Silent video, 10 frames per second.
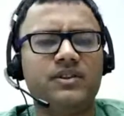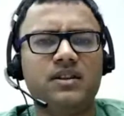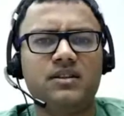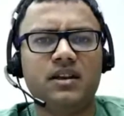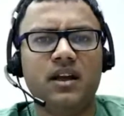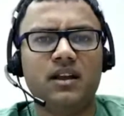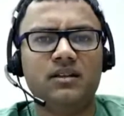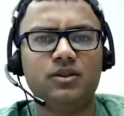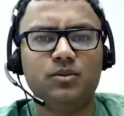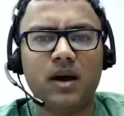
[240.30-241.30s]
in
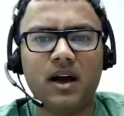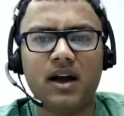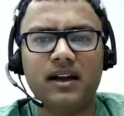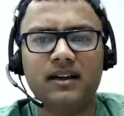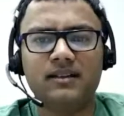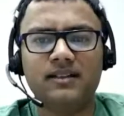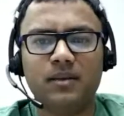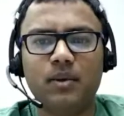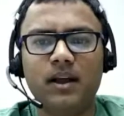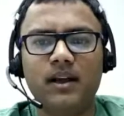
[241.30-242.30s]
Dubai,
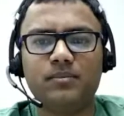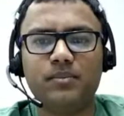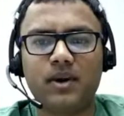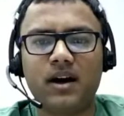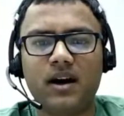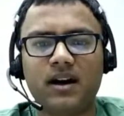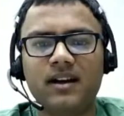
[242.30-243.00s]
Dublin, Prague,